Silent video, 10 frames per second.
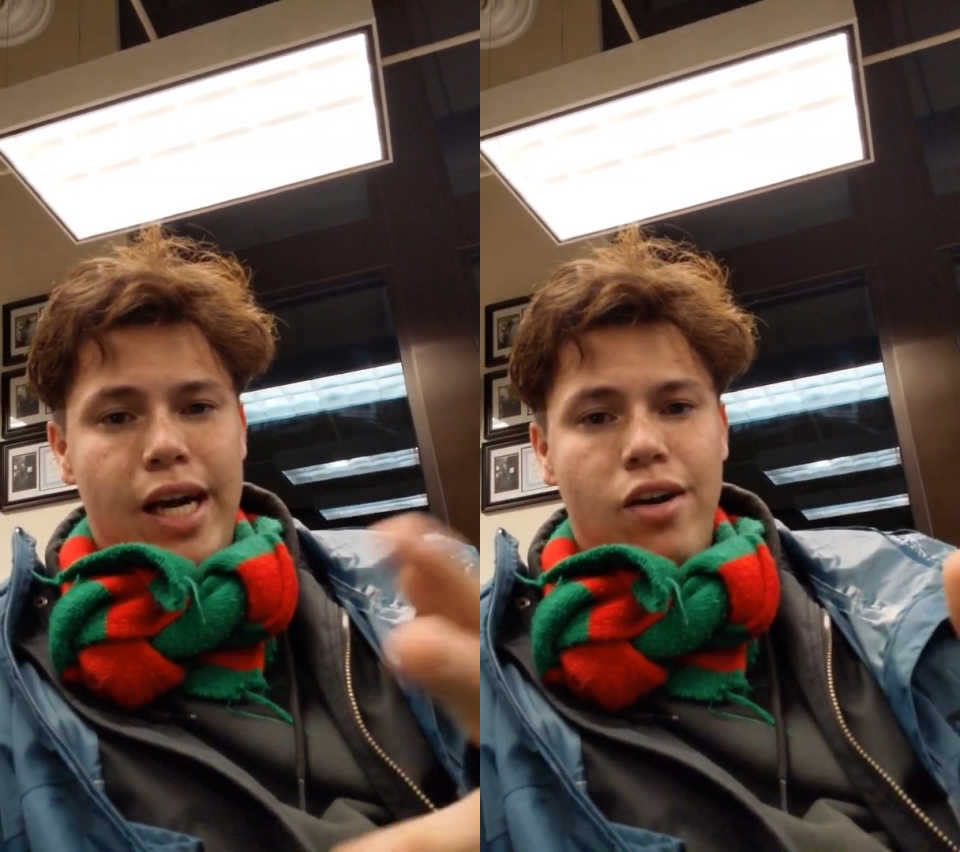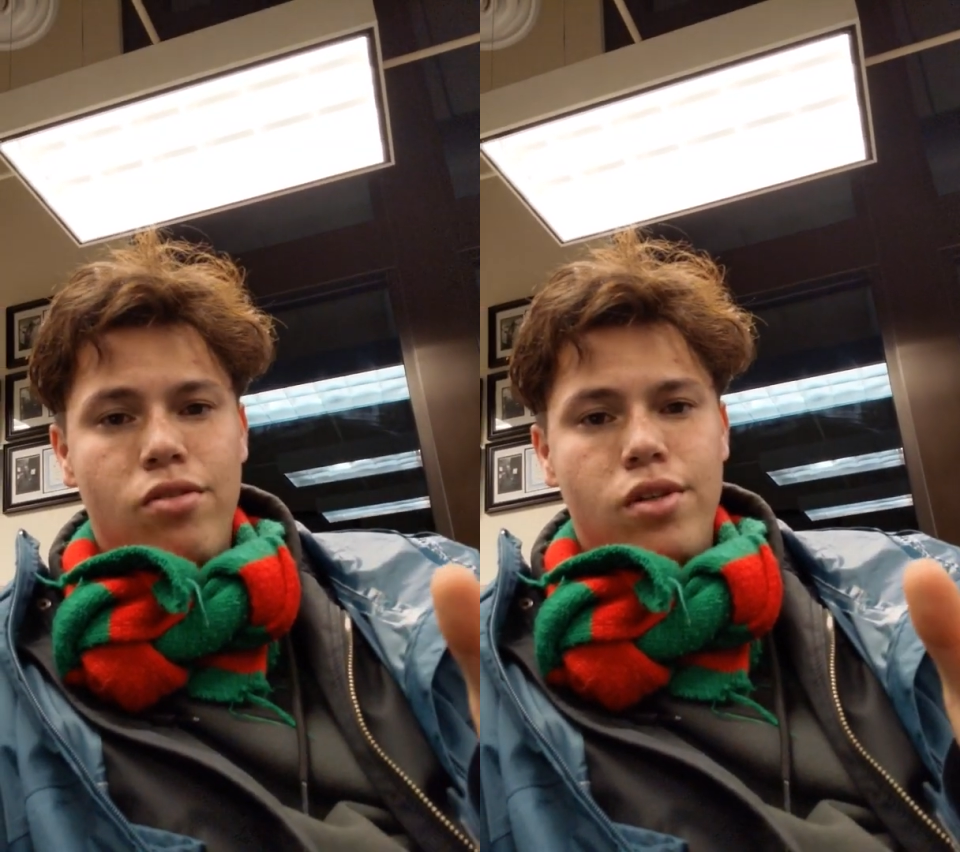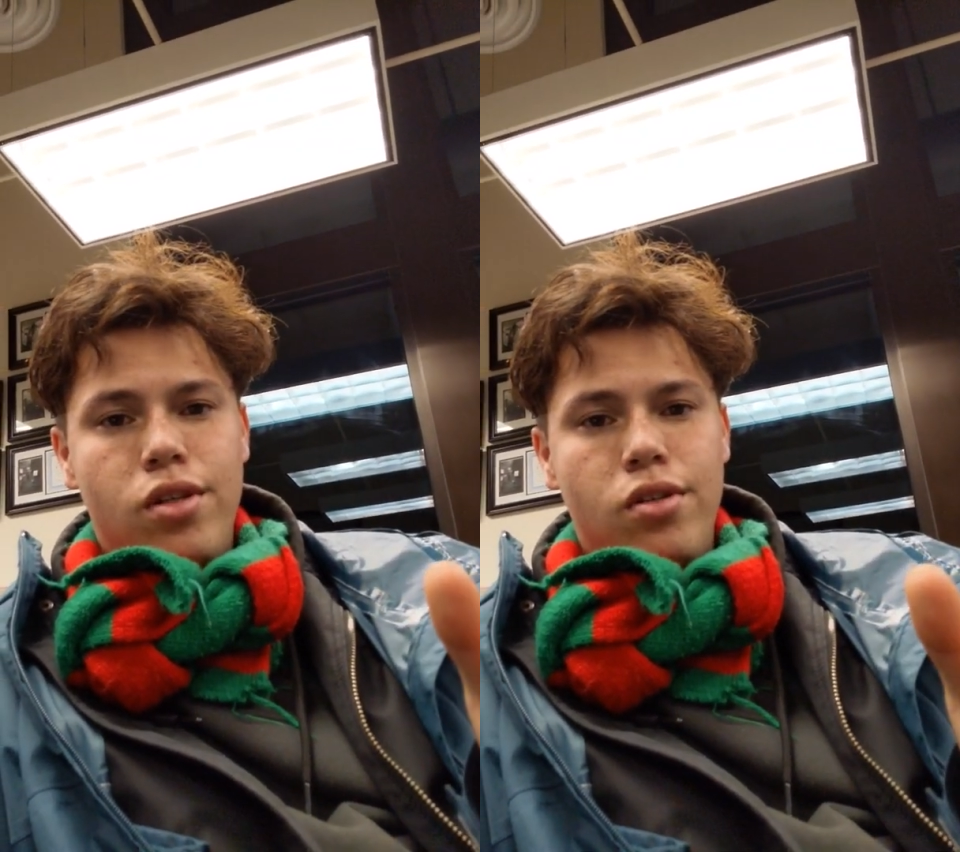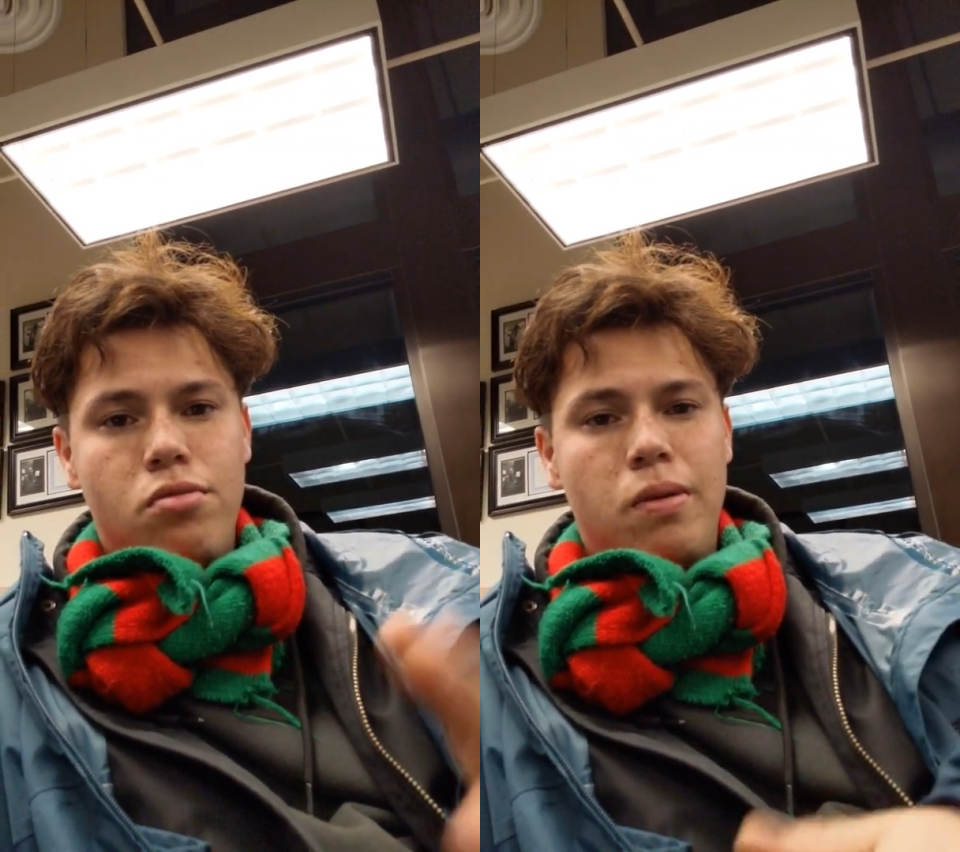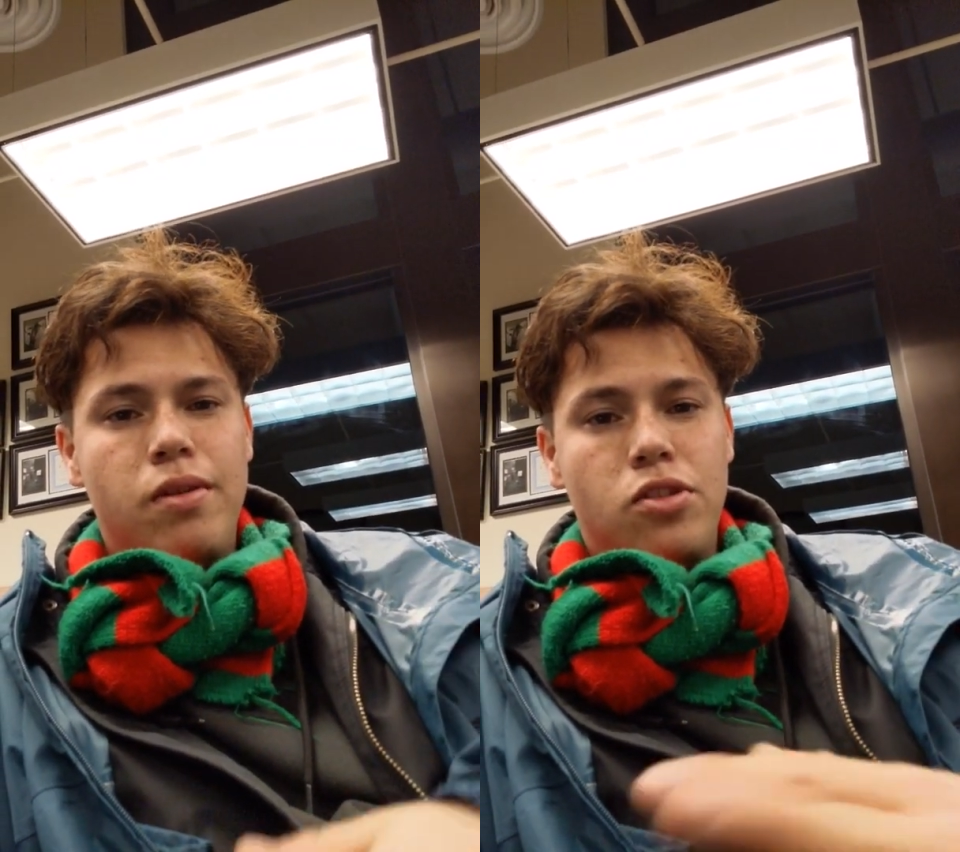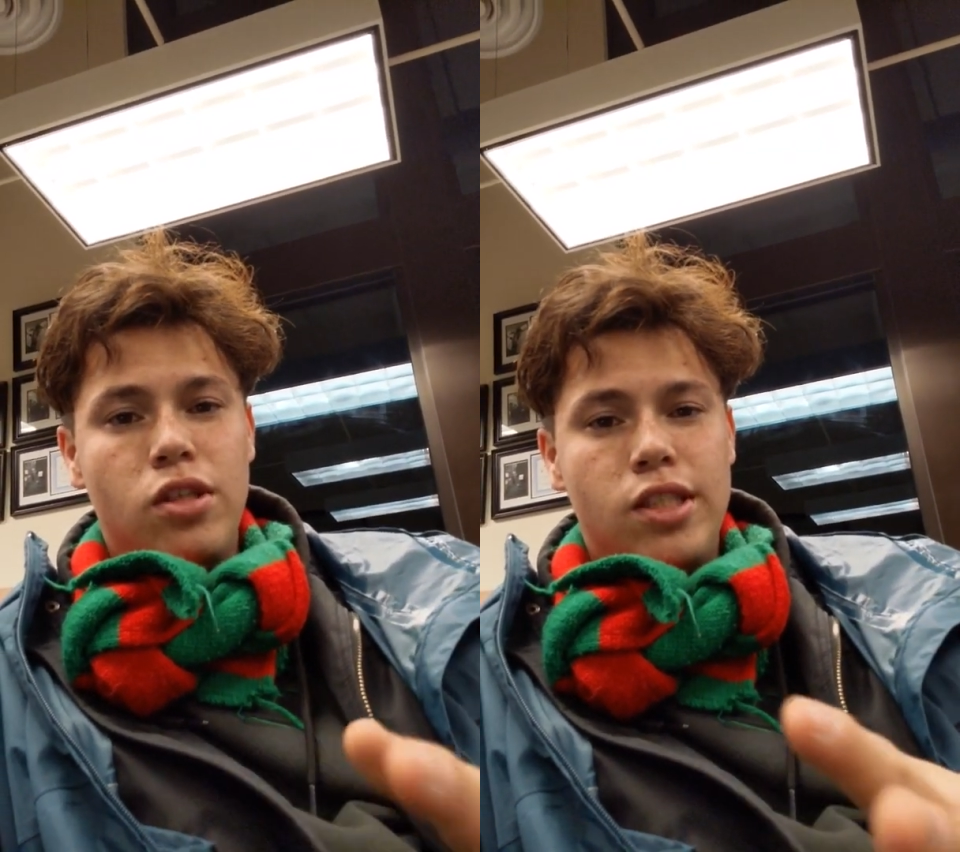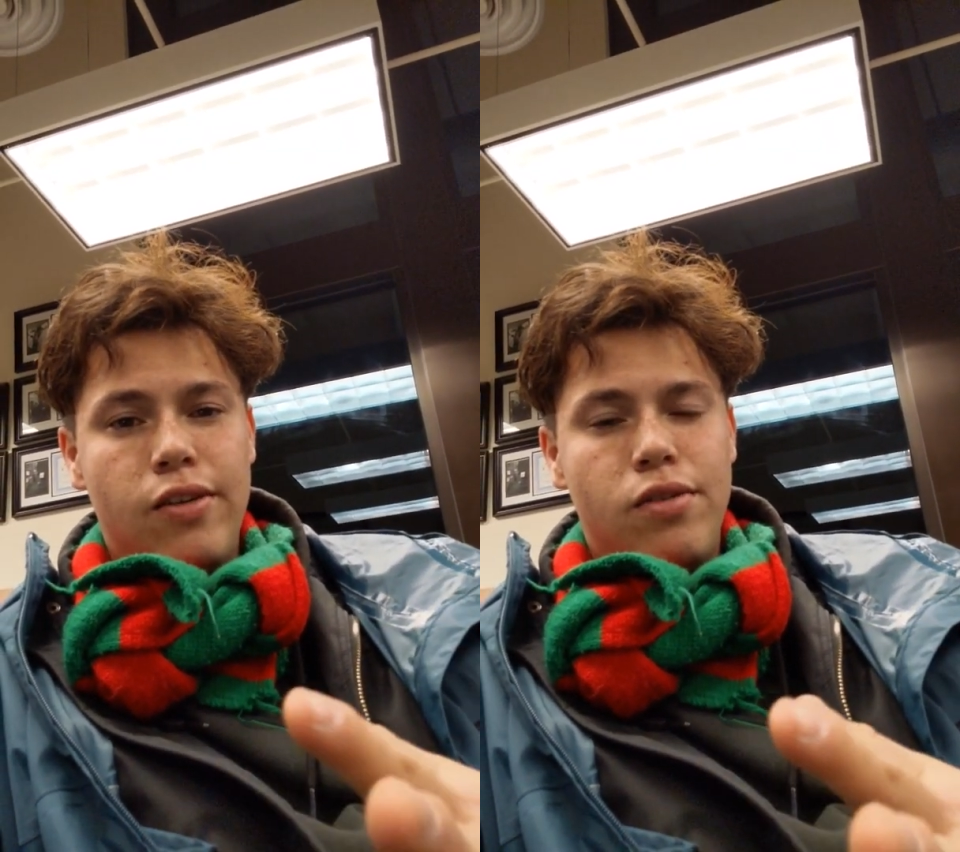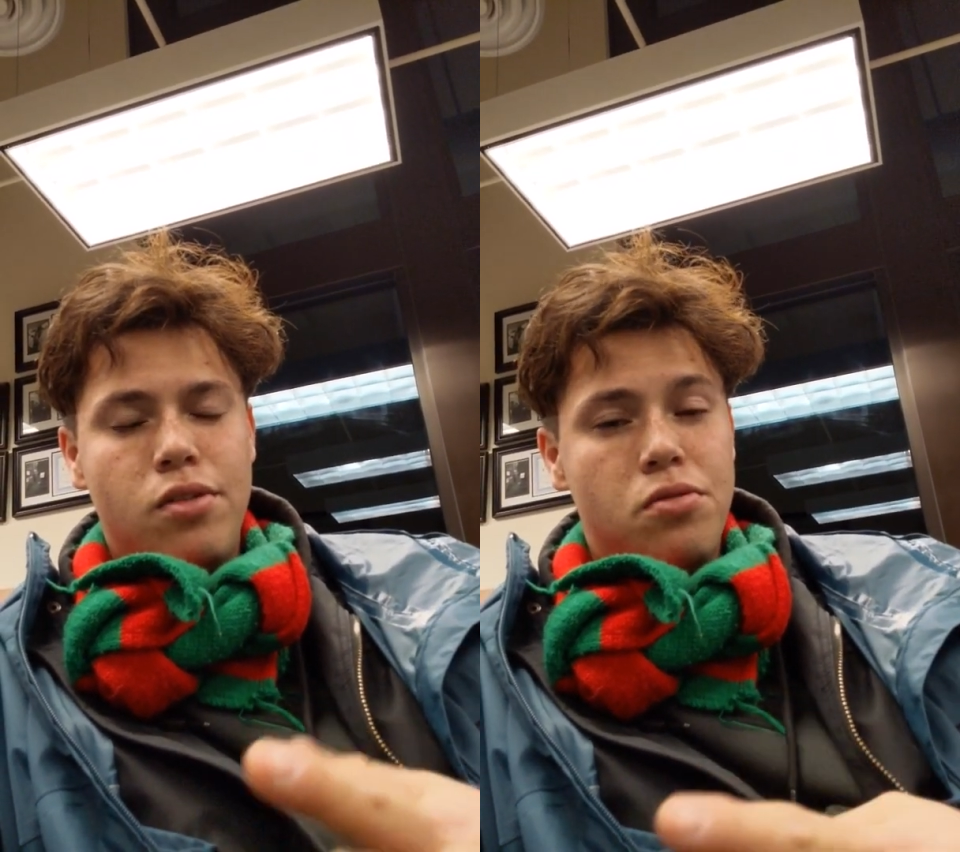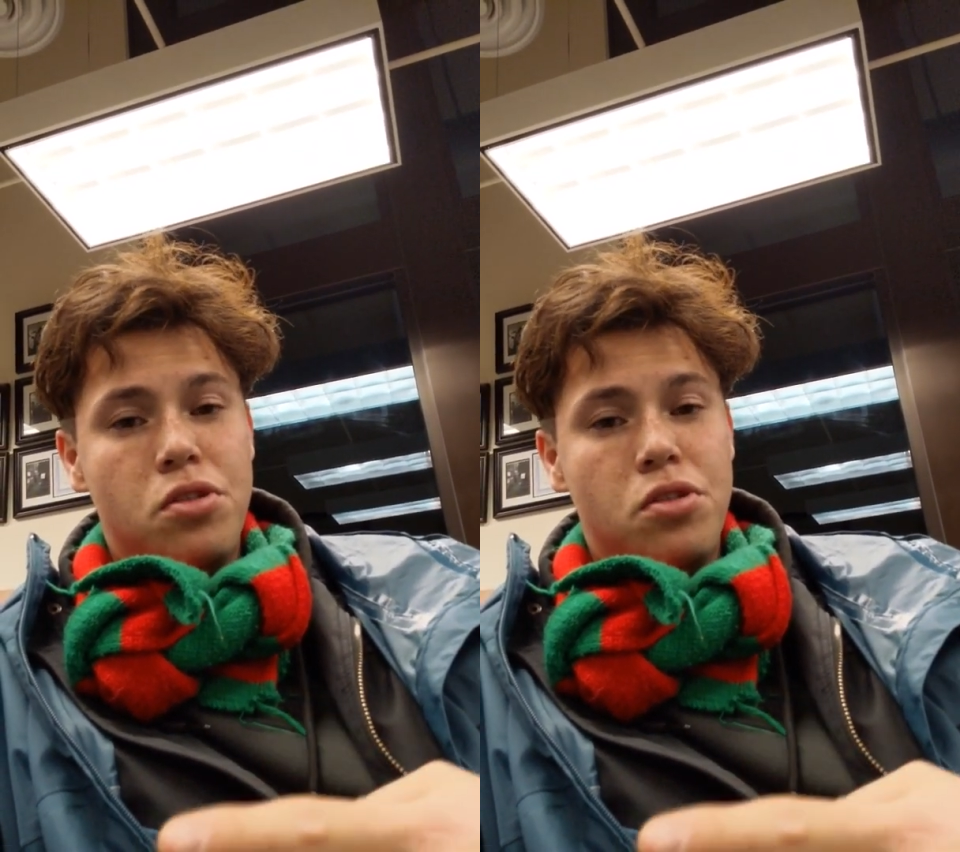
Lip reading: hour or maybe 37